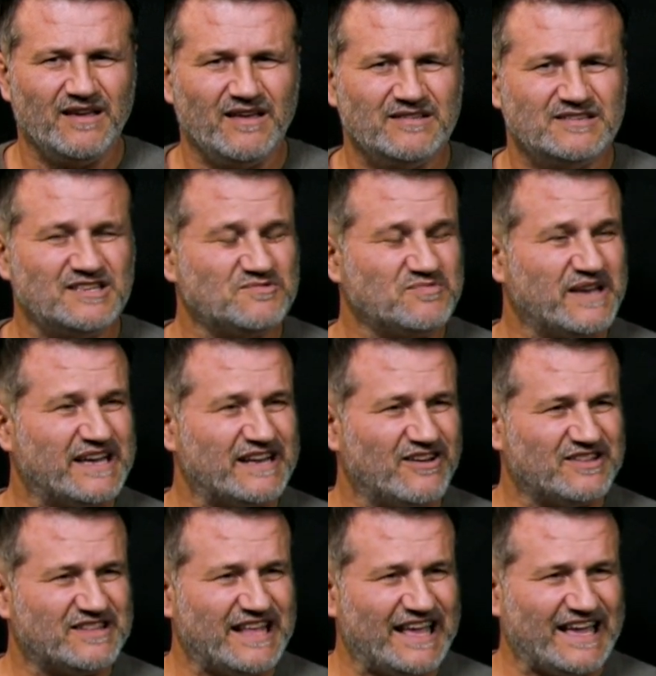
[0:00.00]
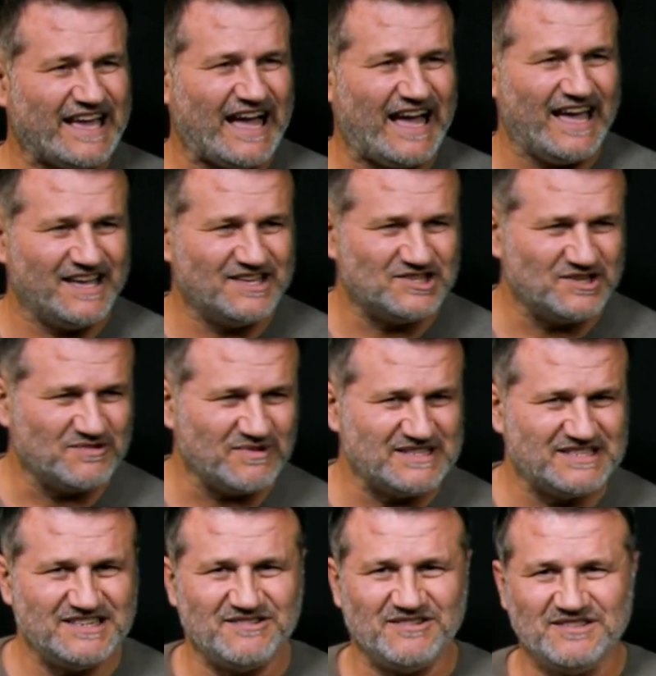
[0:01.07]
Since we cannot take h equals
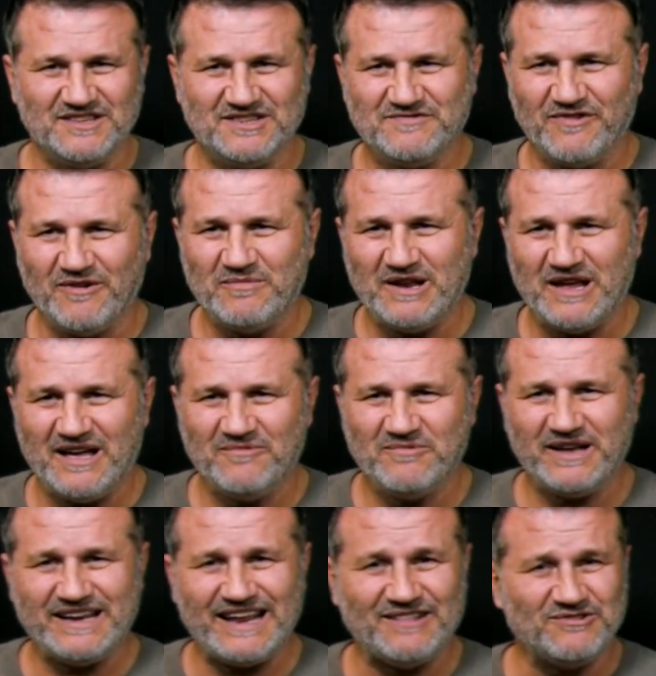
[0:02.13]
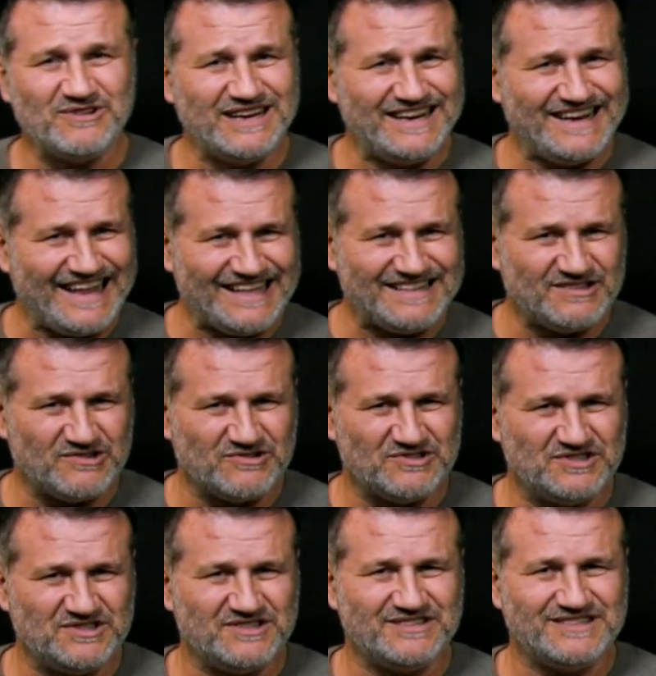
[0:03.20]
0 in this formula, we are naturally led to
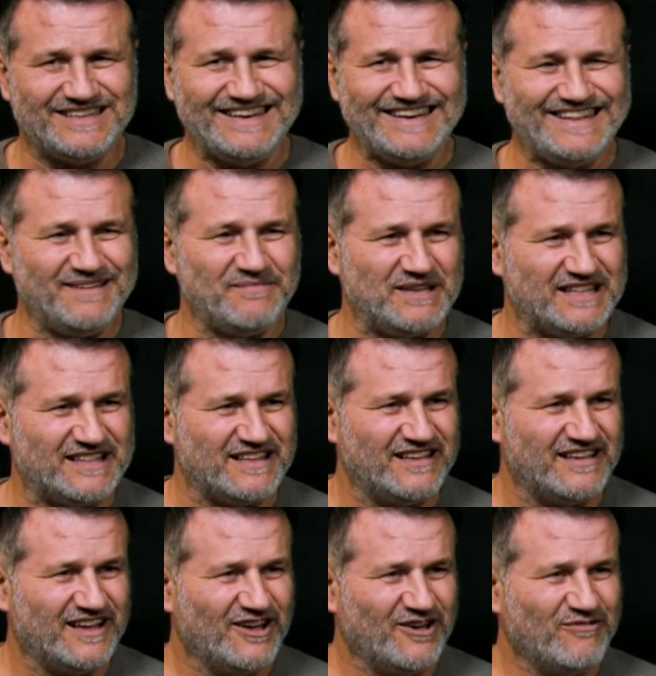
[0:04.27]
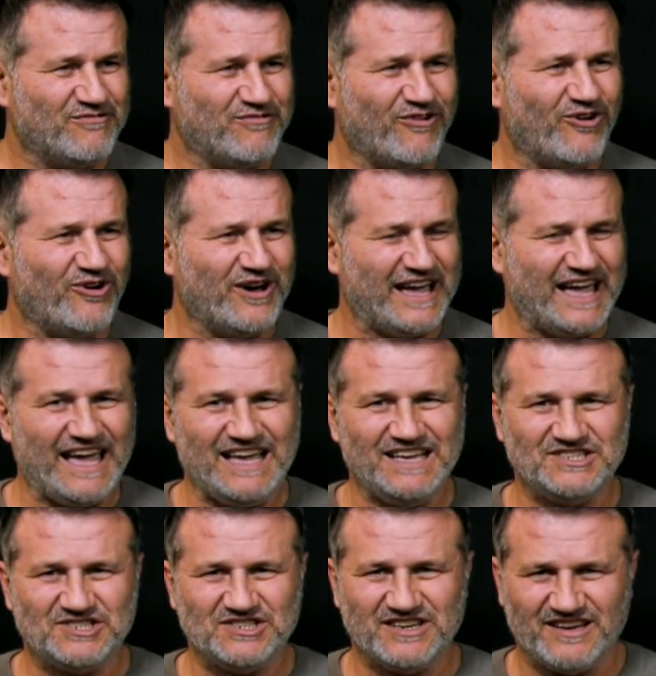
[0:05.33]
consider the limit for
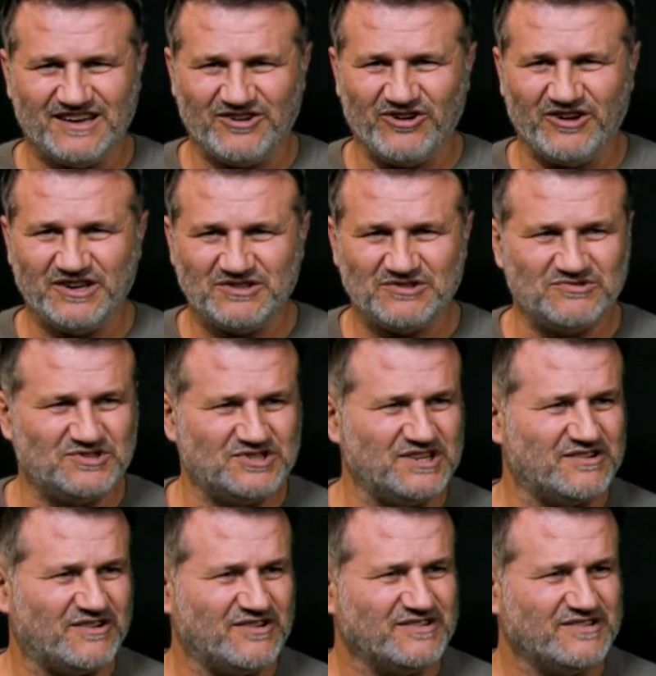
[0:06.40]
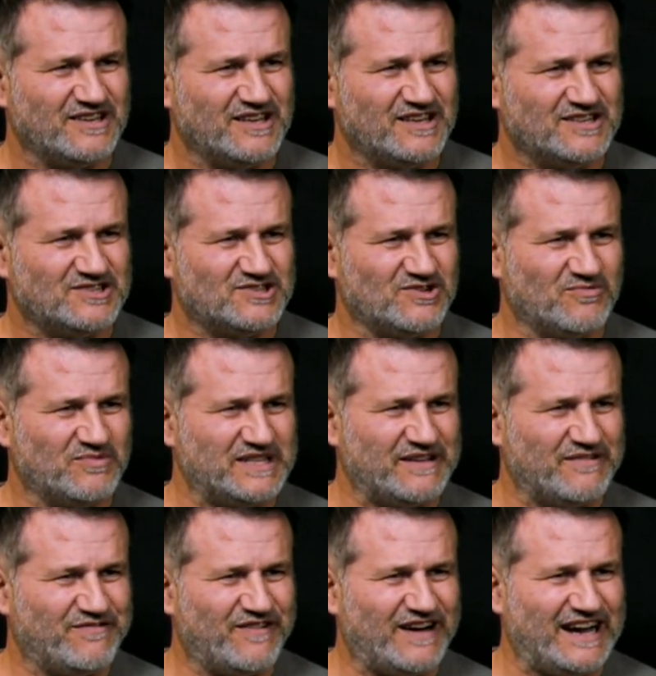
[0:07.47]
h going to 0. So we
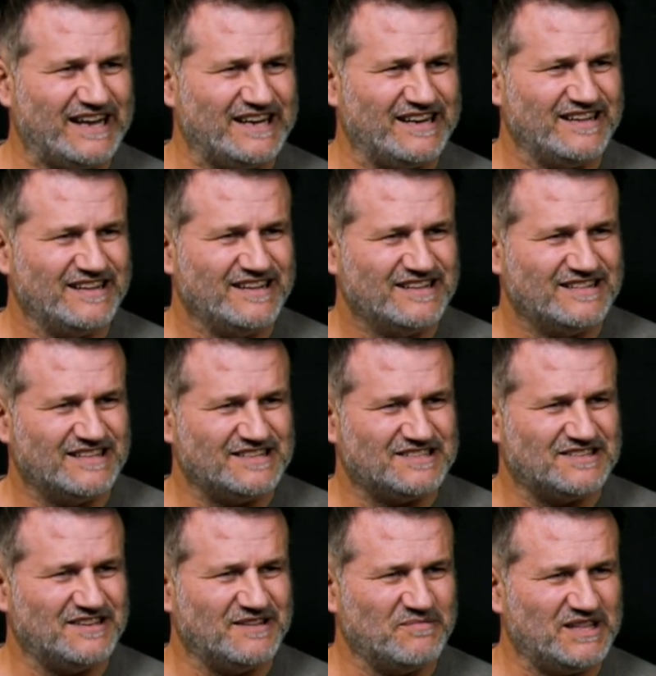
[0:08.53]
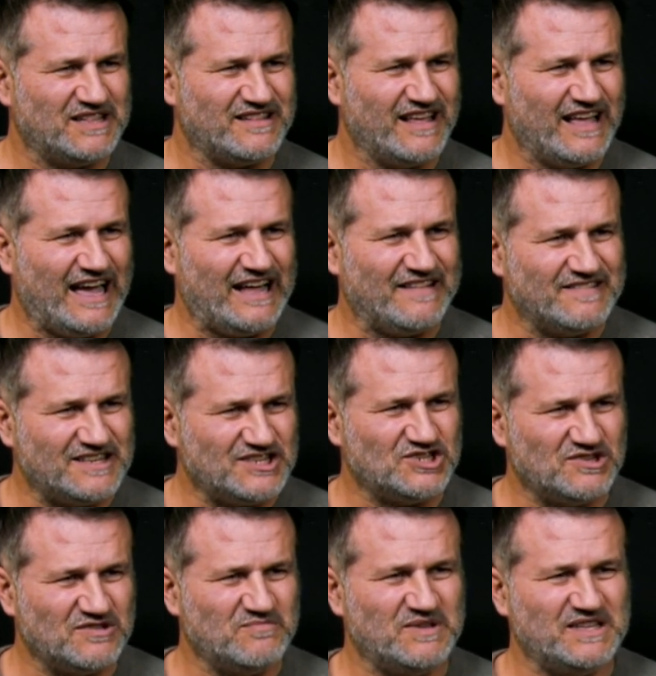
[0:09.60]
define this limit, and this
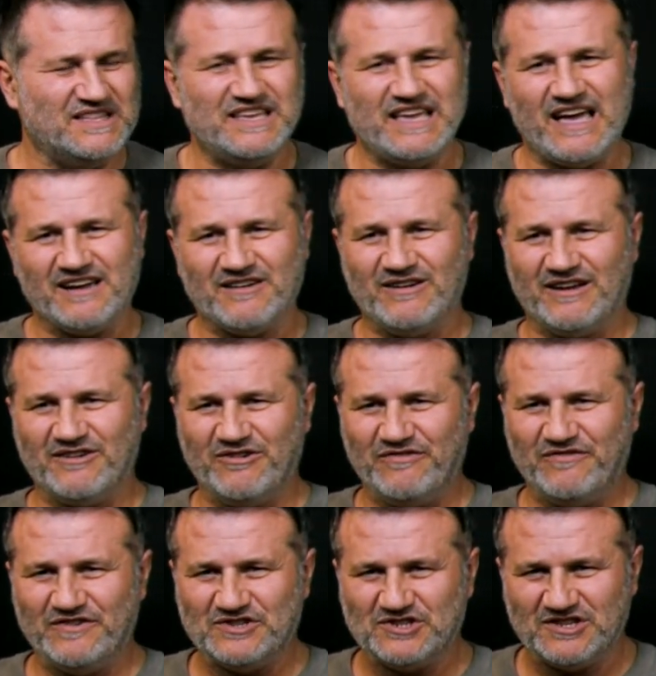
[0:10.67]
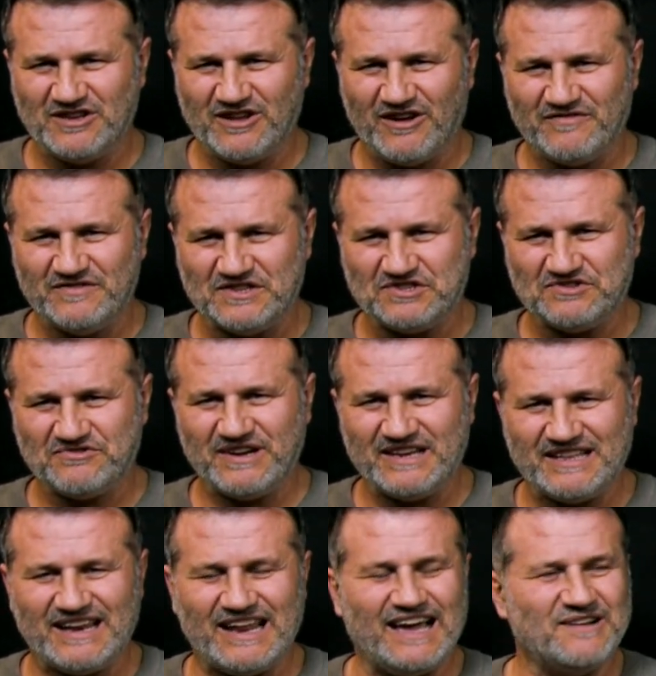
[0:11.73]
should be the angular coefficient of the
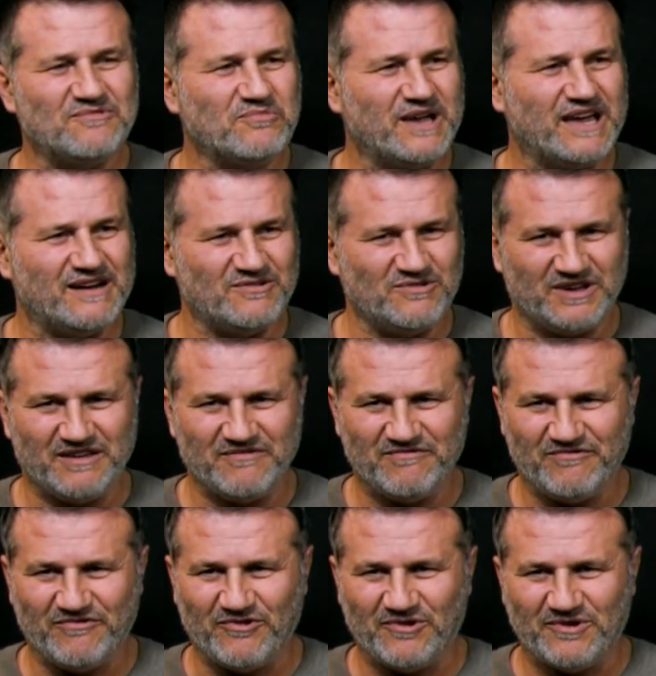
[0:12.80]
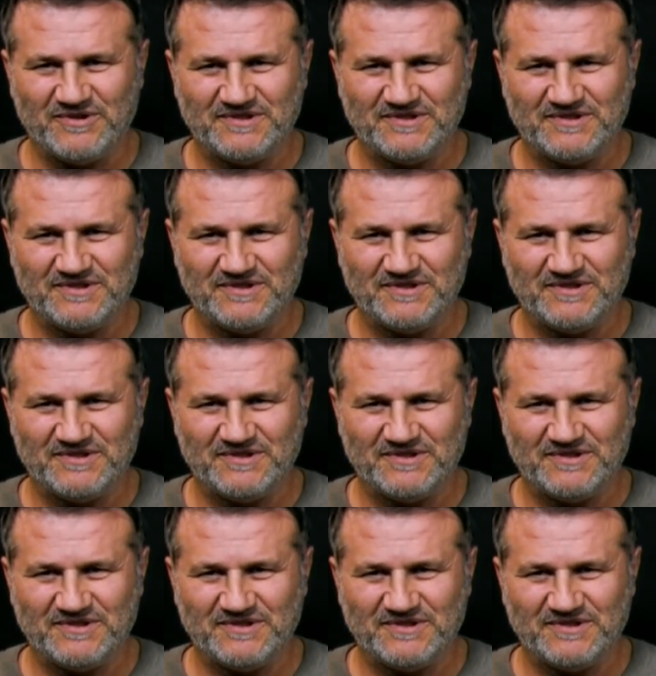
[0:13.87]
straight line we are looking for.